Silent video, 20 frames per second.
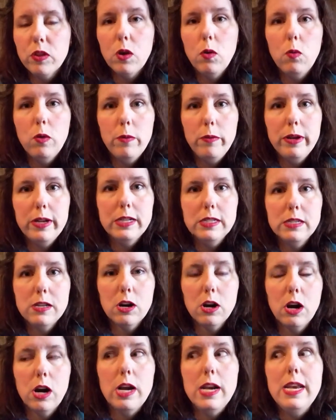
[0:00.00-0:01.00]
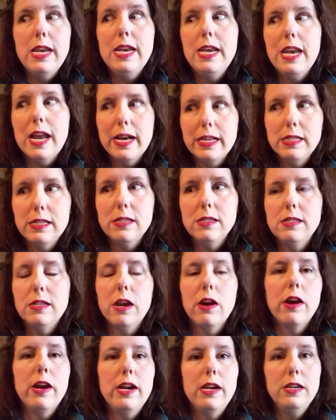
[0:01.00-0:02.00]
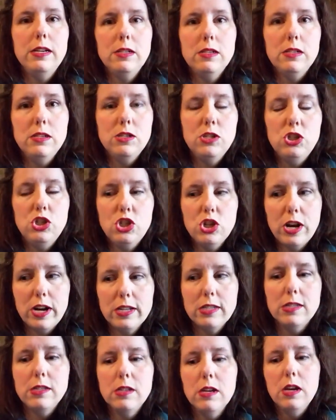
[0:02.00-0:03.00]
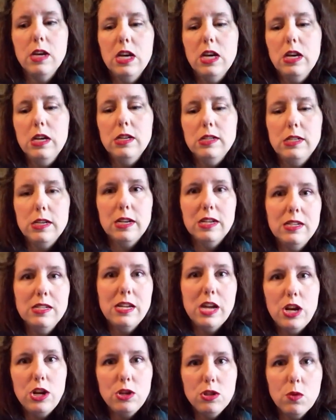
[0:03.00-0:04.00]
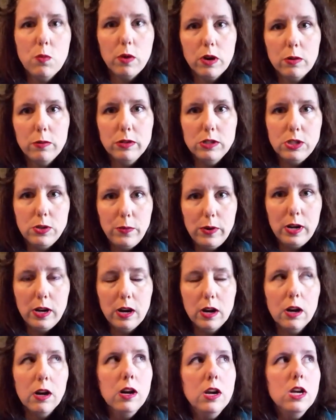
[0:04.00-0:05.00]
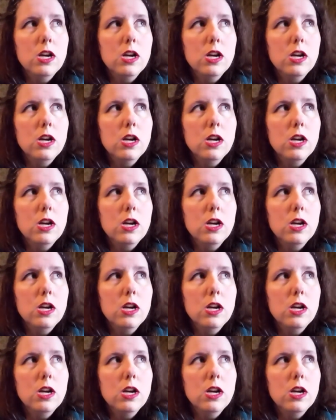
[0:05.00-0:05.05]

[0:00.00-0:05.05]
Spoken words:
what we consider necessary just to continue the work we're doing here.